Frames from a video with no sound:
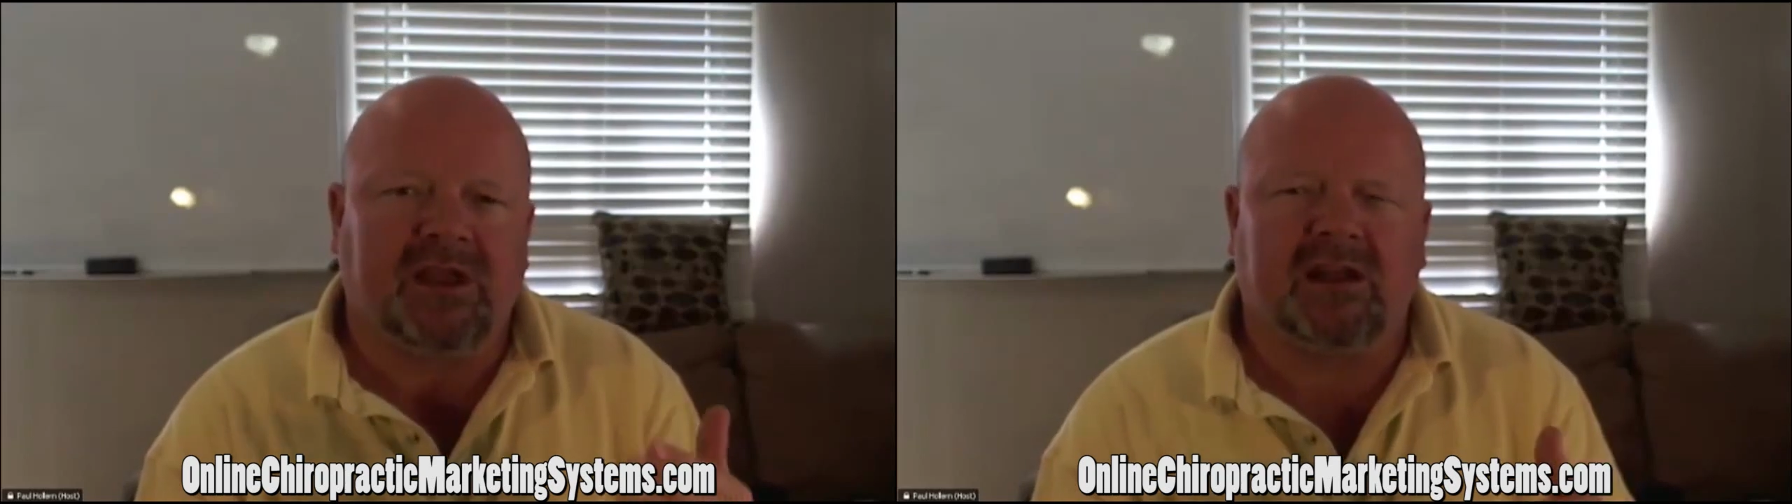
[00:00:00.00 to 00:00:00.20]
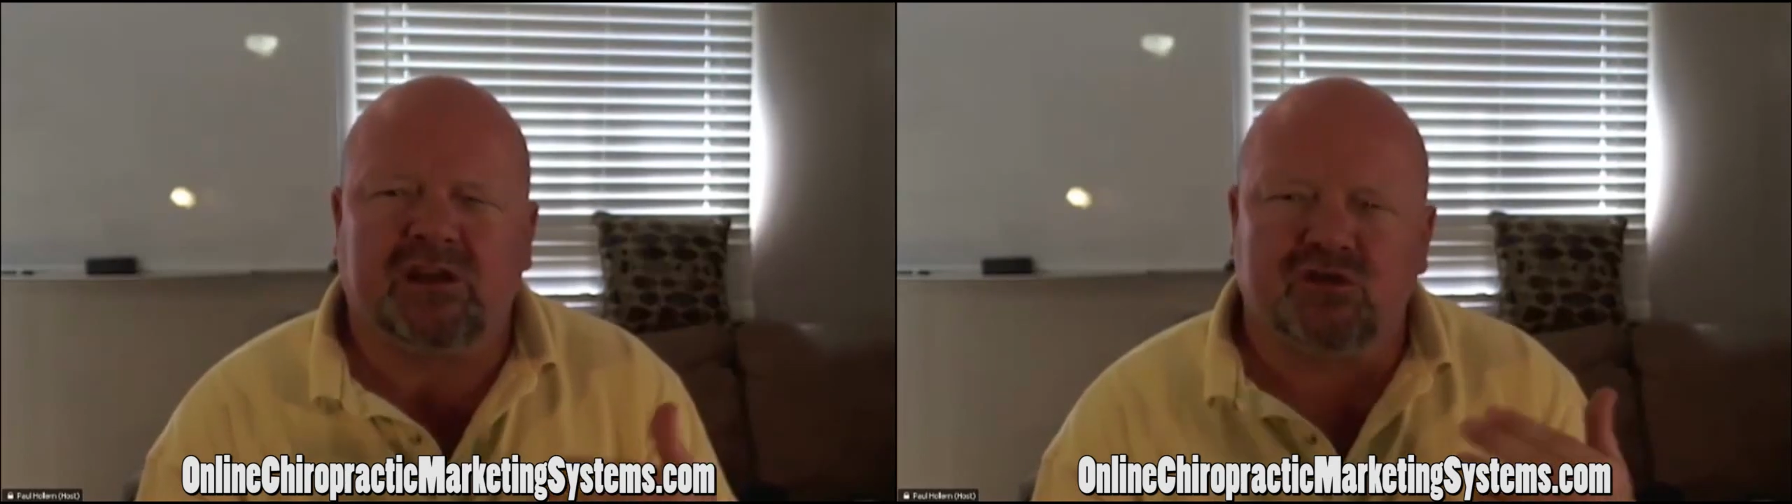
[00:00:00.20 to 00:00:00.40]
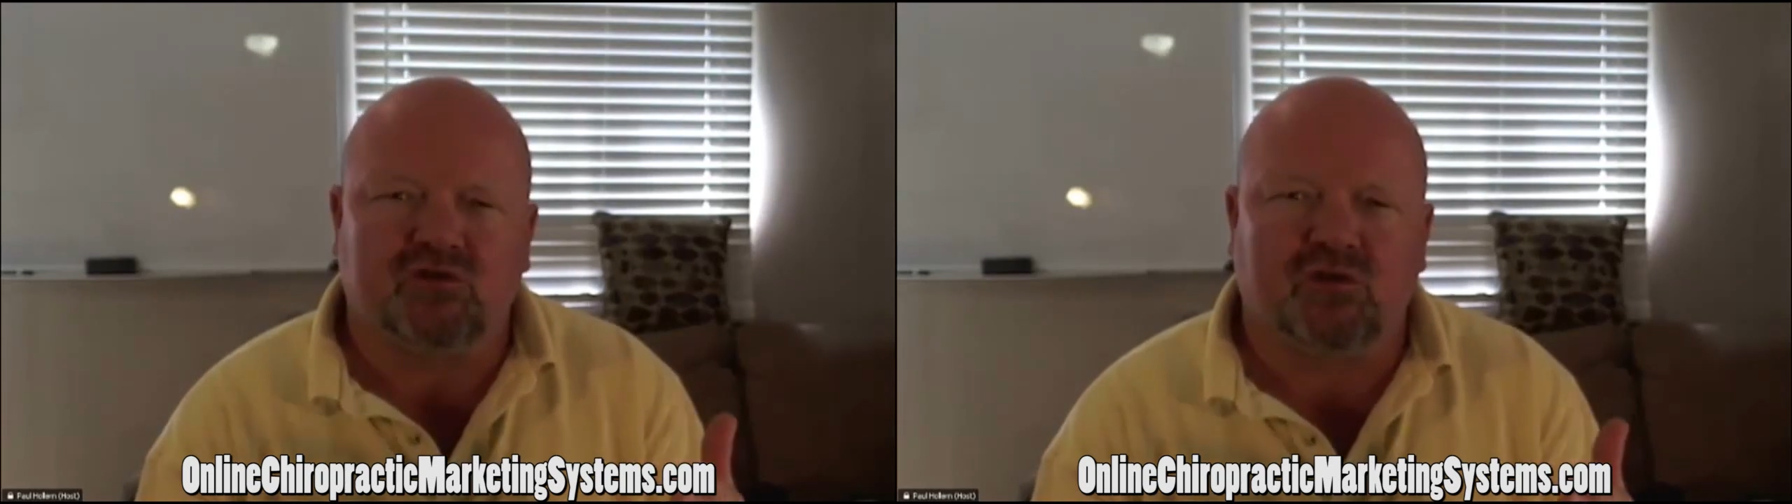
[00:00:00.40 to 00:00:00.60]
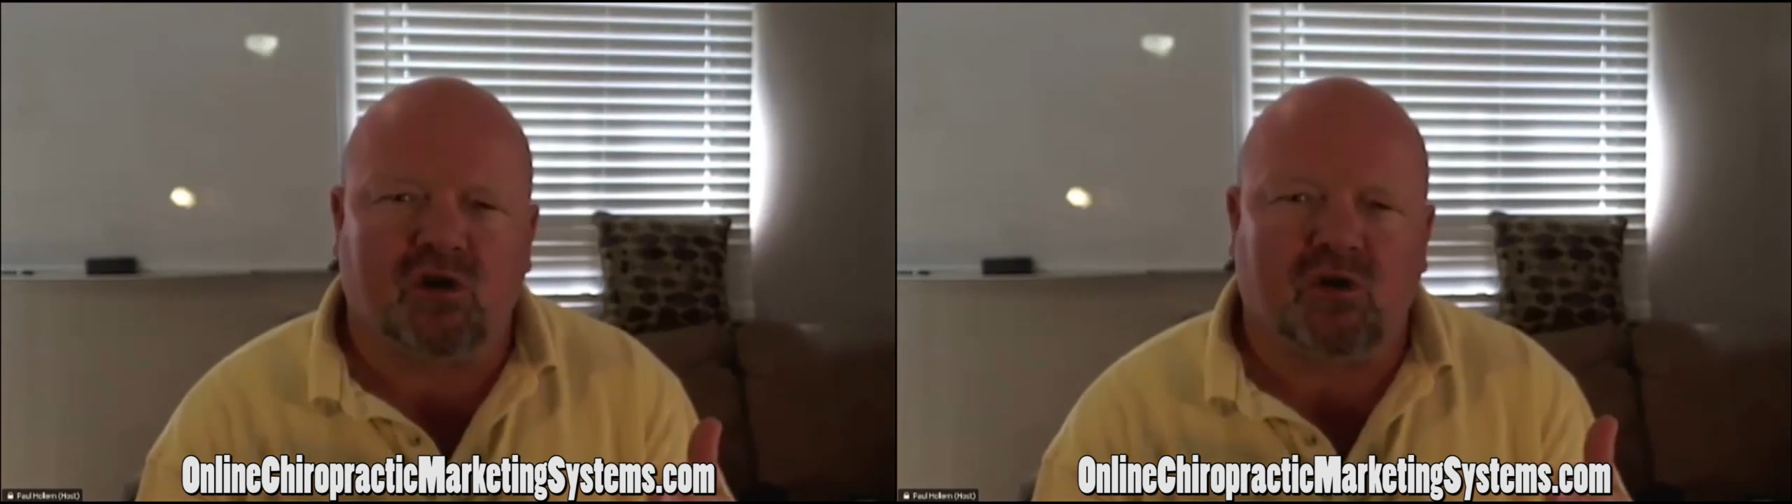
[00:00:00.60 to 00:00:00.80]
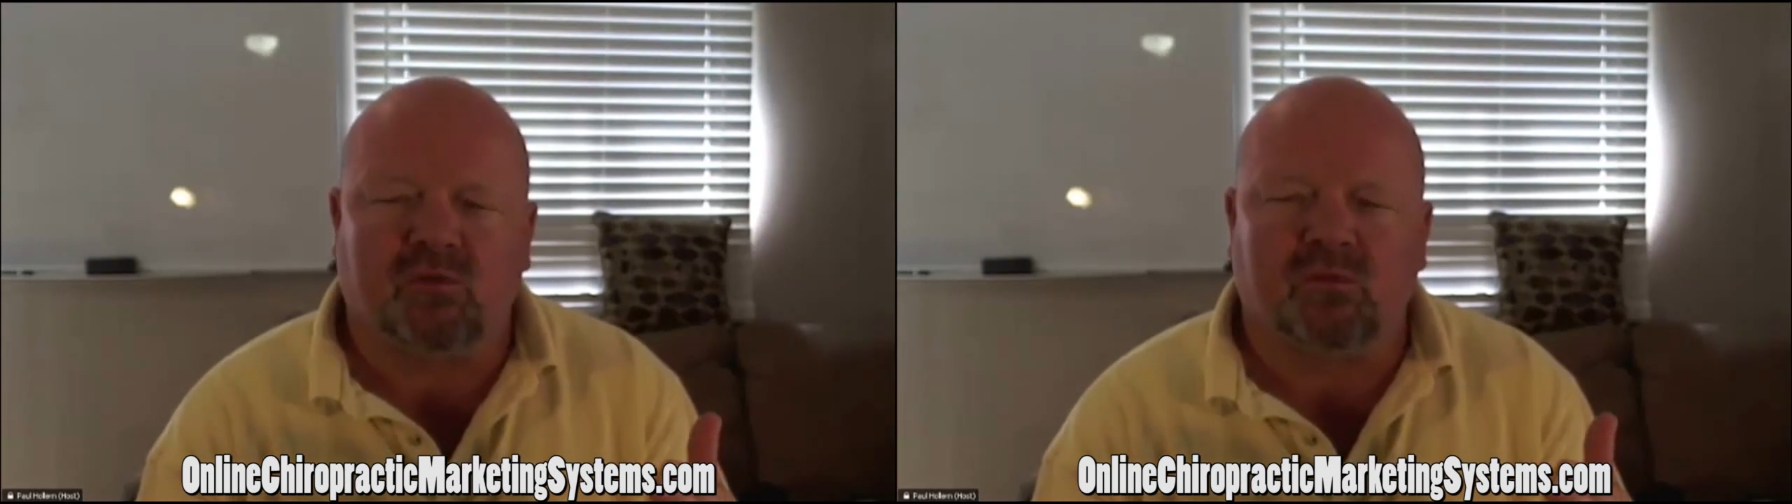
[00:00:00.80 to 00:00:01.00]
can't
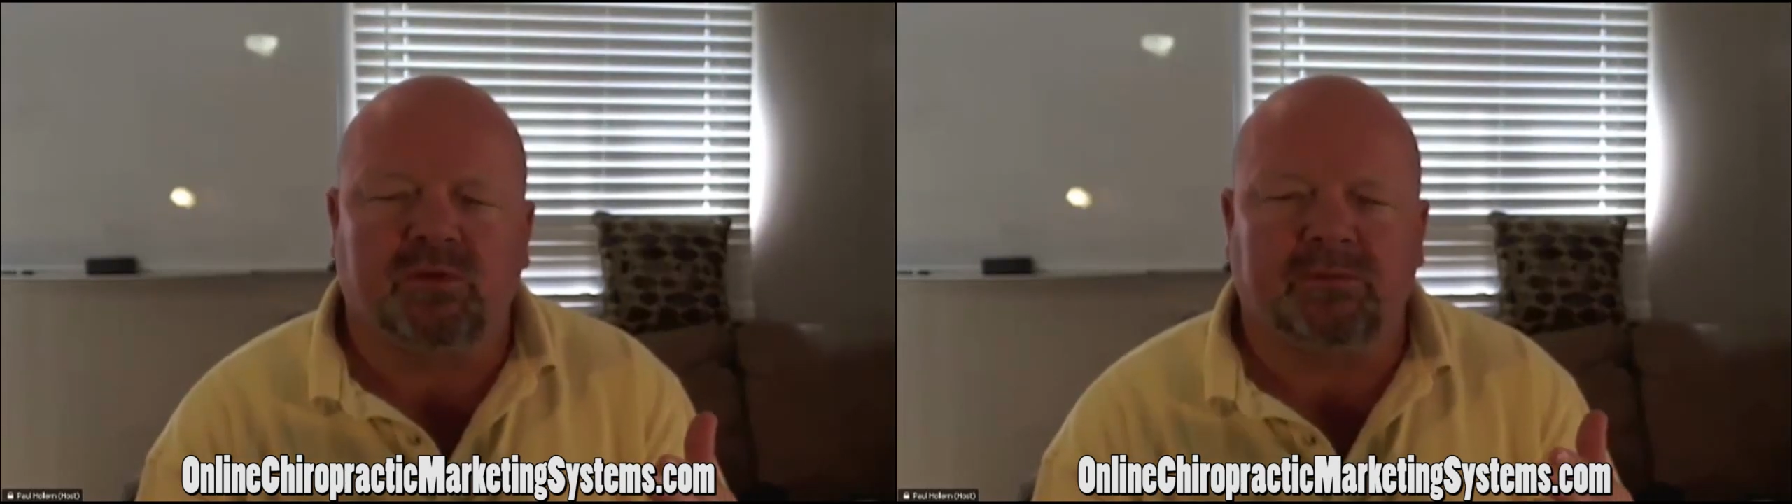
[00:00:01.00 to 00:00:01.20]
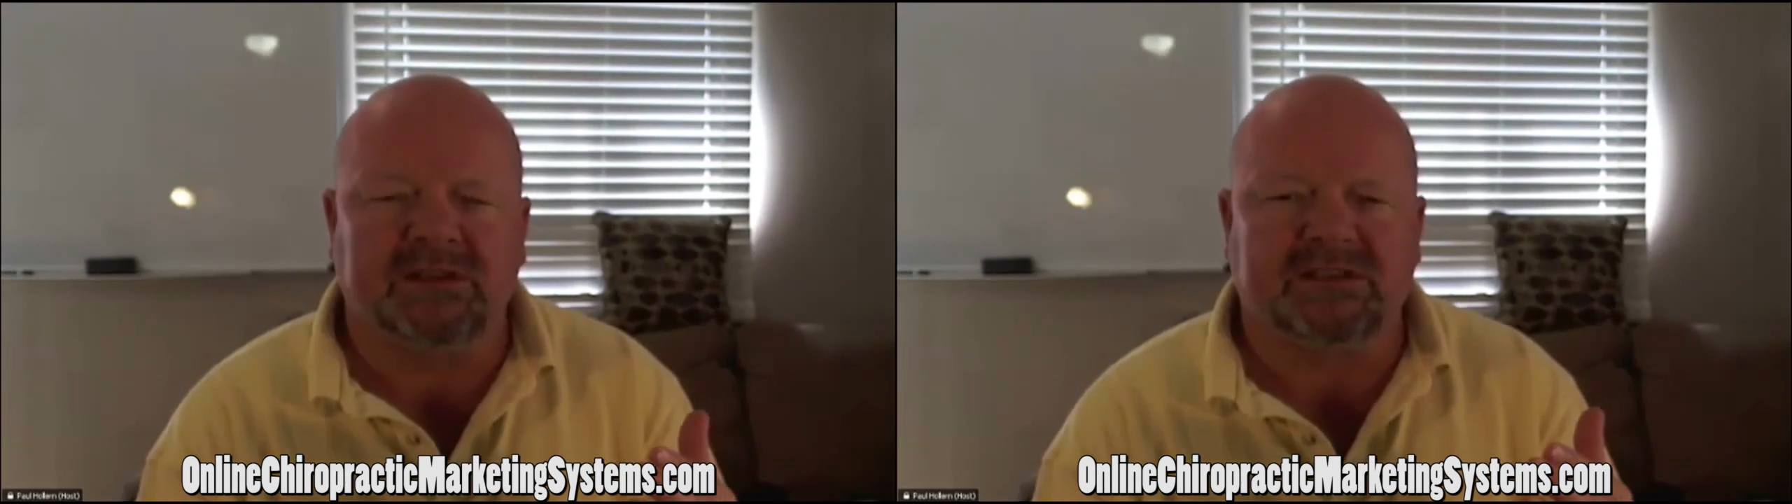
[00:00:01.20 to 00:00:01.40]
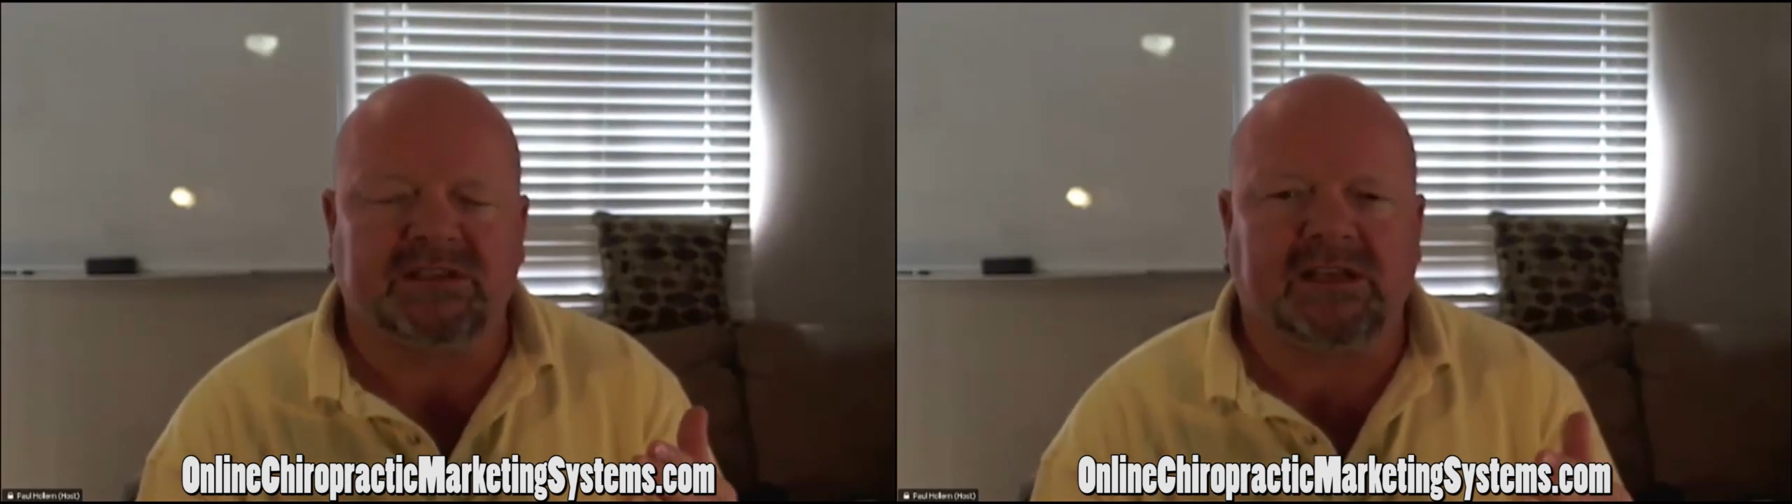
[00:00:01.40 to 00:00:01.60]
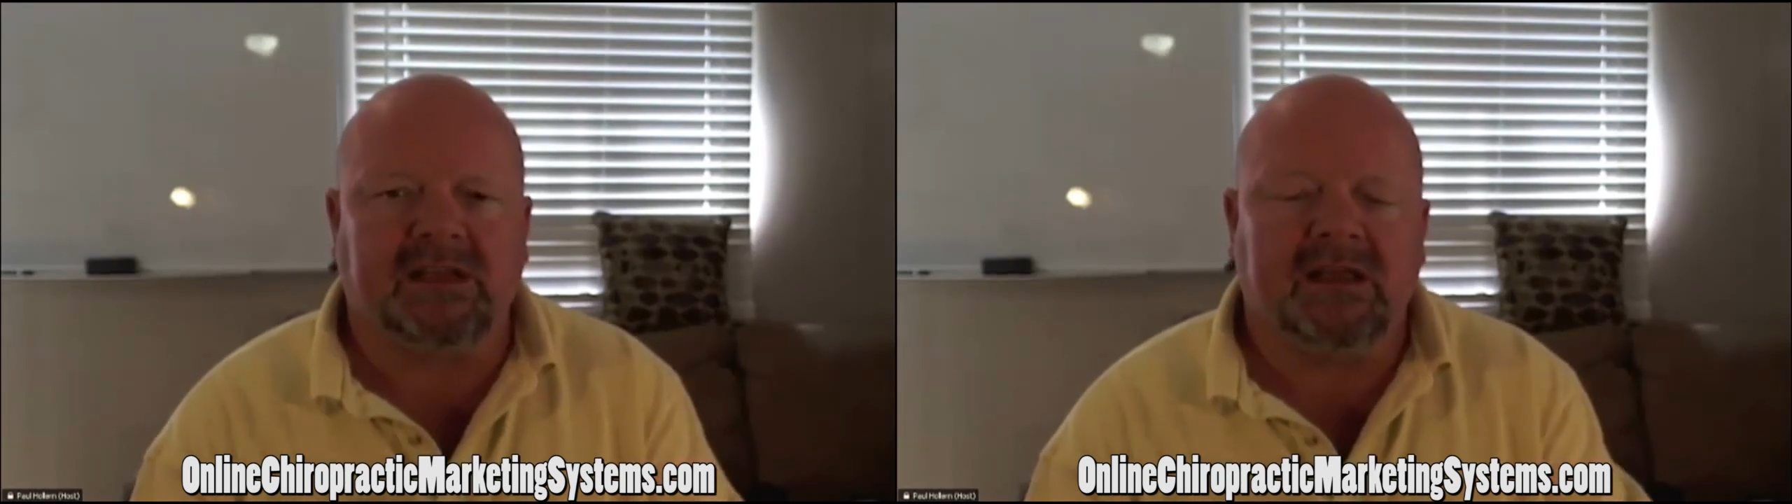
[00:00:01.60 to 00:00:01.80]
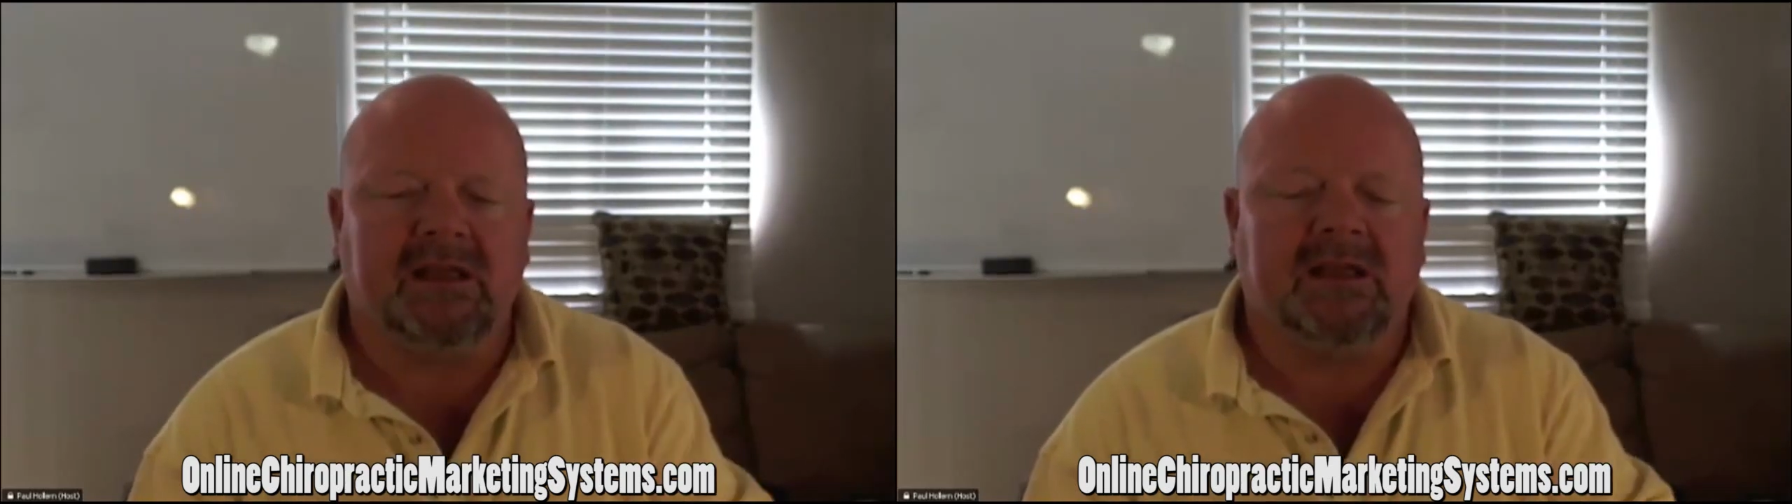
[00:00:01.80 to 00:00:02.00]
control
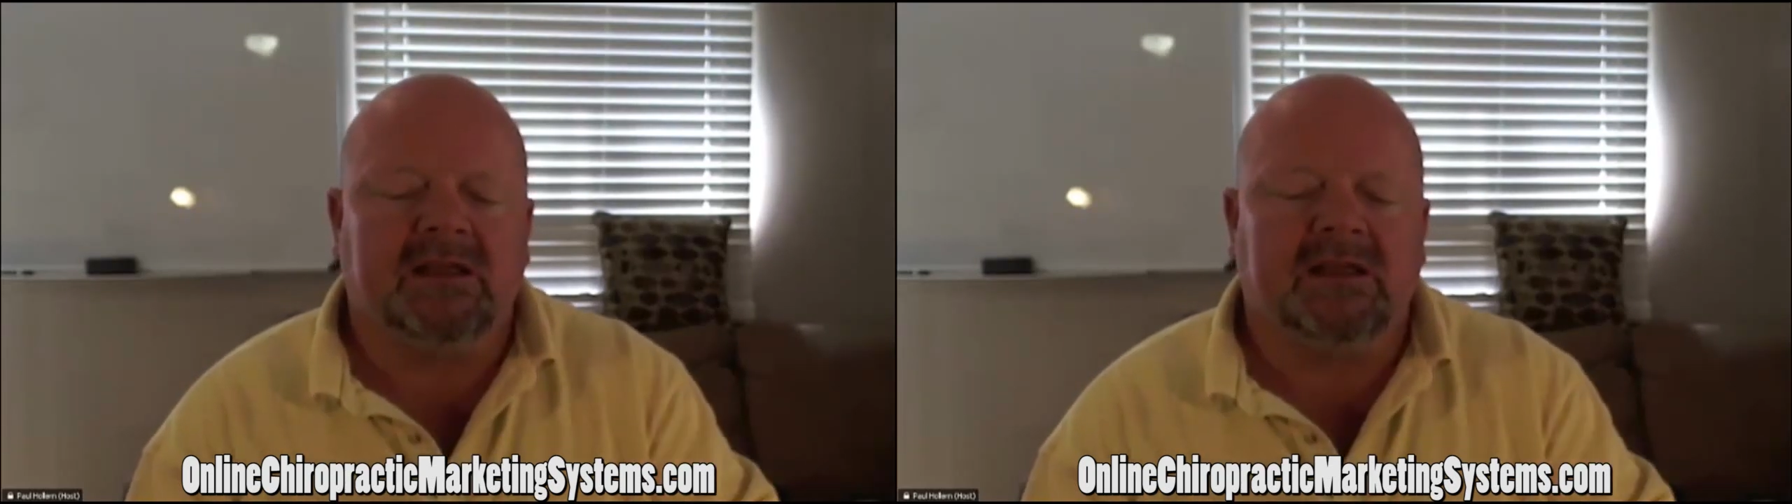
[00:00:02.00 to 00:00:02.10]
publicity